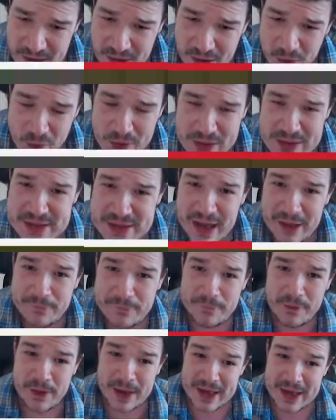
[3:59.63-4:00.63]
on his left
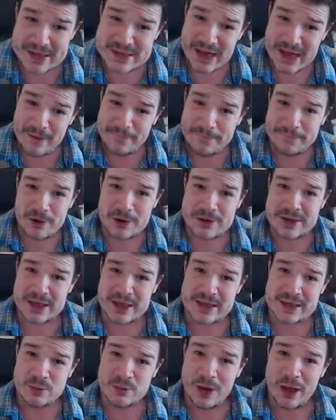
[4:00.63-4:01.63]
foot. He's left-footed
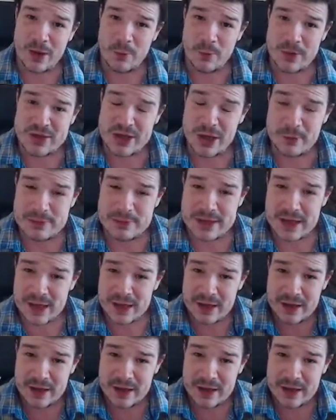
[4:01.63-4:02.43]
as well, which helps in a